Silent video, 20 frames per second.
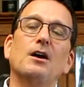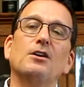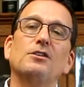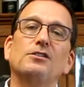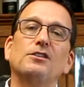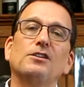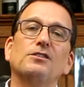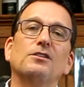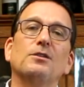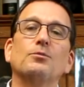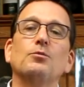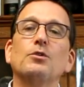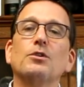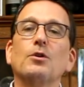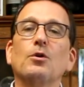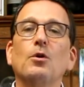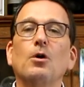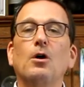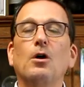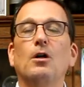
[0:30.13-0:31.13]
assist them
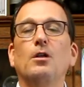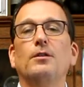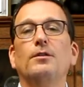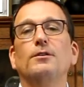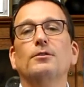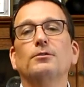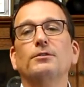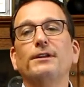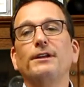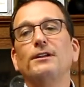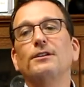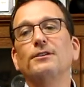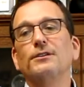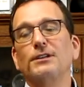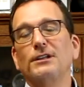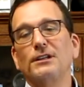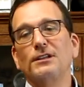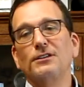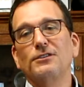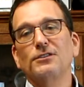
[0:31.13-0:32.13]
with all their legal
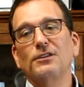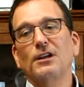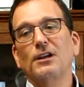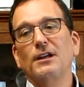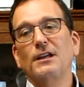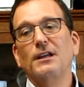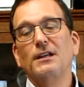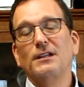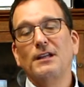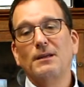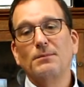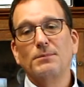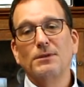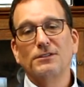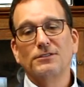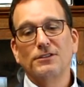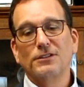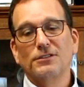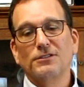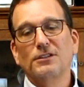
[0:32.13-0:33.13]
needs in
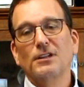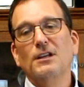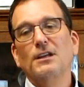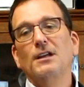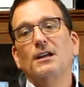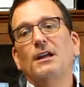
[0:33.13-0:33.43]
a business.